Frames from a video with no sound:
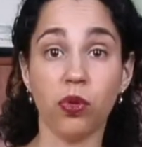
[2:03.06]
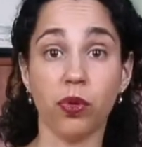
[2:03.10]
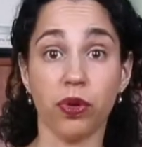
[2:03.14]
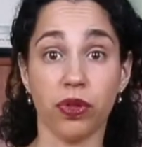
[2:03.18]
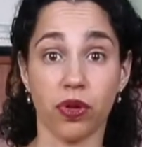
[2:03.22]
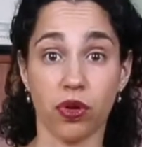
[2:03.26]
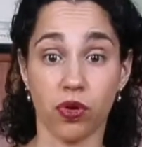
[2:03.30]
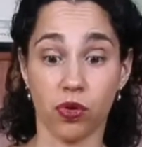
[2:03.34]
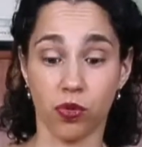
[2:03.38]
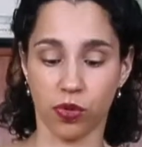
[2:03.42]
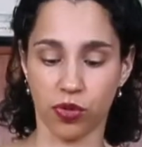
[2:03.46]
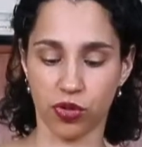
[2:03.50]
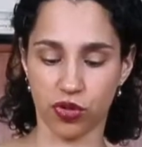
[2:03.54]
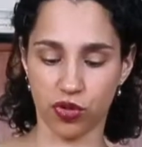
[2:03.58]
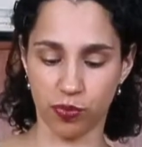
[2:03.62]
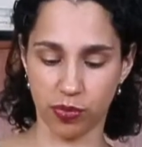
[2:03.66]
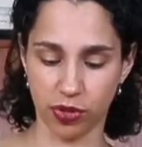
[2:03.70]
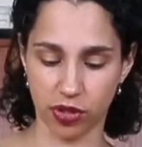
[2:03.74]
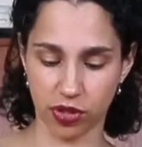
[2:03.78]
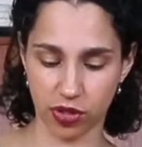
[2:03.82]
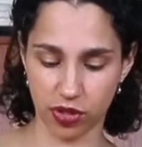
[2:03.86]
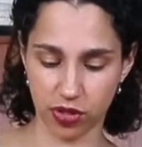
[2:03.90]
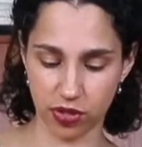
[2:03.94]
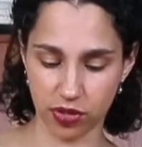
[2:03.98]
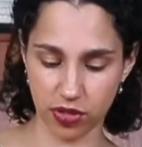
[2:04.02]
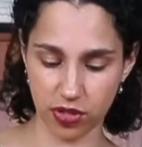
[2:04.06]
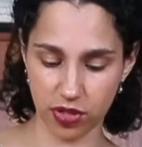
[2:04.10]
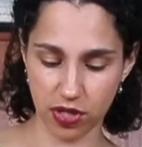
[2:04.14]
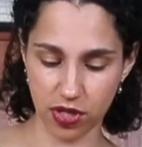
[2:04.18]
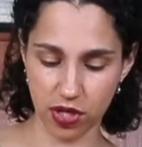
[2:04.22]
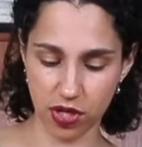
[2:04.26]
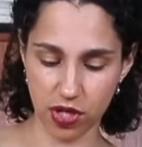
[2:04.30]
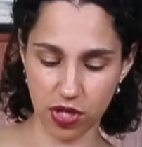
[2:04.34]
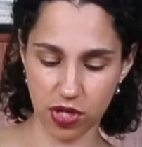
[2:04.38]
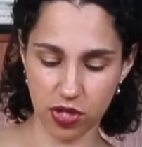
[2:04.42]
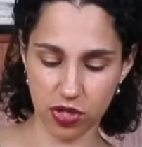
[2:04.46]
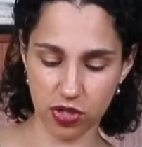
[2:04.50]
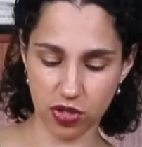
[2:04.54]
with our orange bitters.
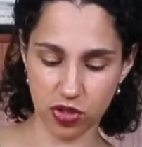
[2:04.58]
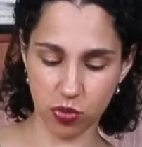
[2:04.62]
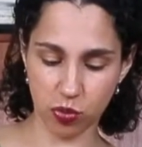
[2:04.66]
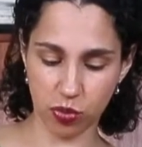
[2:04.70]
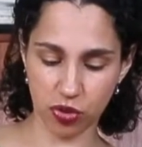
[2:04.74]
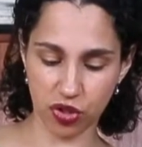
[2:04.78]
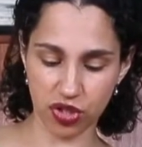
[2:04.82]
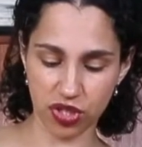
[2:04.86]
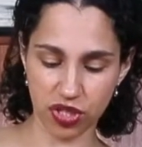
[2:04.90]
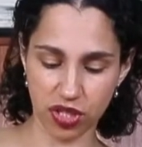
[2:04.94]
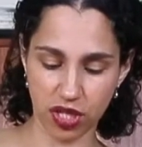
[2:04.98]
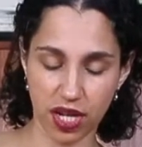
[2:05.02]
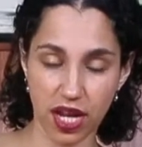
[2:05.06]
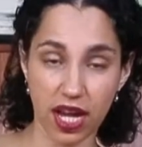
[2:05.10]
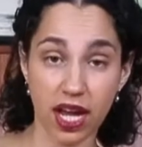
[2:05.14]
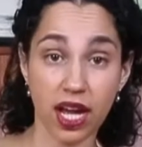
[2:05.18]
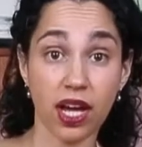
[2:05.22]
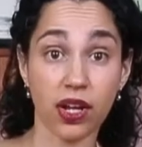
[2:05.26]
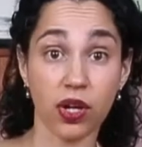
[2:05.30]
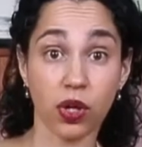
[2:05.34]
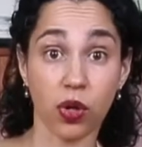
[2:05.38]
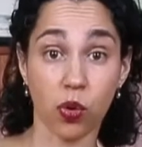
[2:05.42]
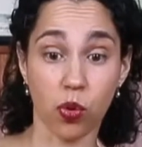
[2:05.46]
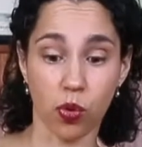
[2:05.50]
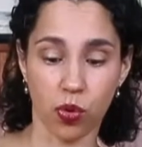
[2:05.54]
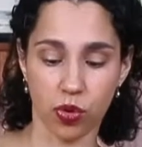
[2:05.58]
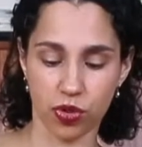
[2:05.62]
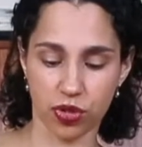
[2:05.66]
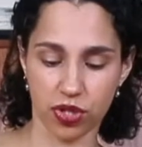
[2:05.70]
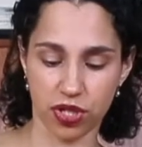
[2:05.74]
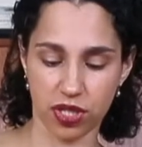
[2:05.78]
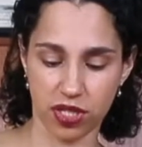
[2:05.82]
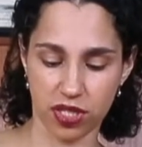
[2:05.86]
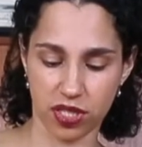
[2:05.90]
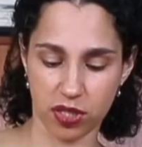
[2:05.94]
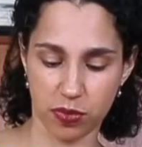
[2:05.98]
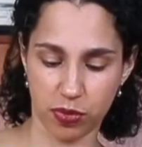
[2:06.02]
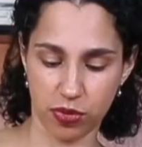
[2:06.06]
So we're just going to add a quarter
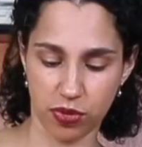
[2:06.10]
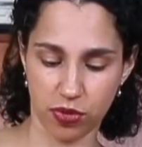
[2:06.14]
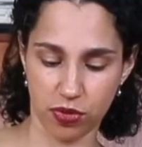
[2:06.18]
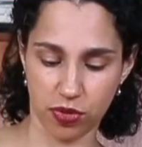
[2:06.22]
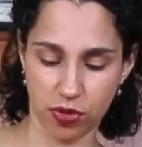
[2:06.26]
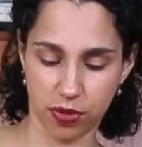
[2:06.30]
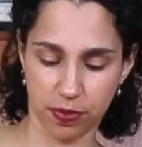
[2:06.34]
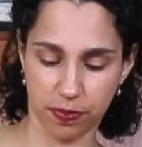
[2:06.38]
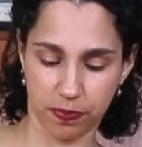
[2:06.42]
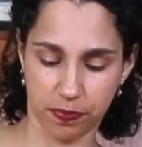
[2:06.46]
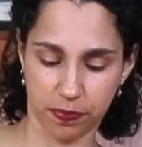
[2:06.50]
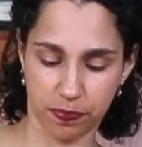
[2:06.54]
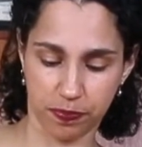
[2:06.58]
teaspoon.